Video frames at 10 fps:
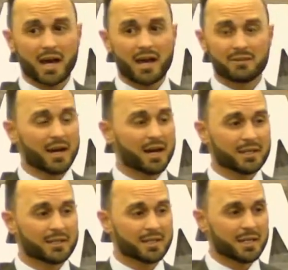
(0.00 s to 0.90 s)
I have
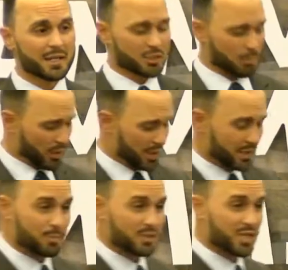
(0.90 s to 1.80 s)
done to put it in
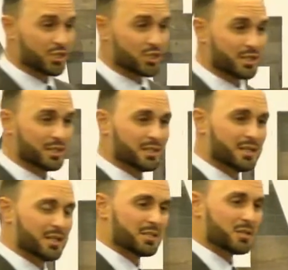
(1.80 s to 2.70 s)
a position
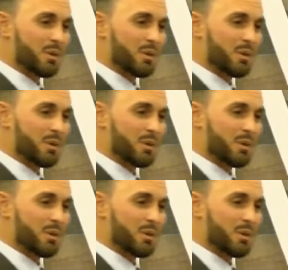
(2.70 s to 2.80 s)
to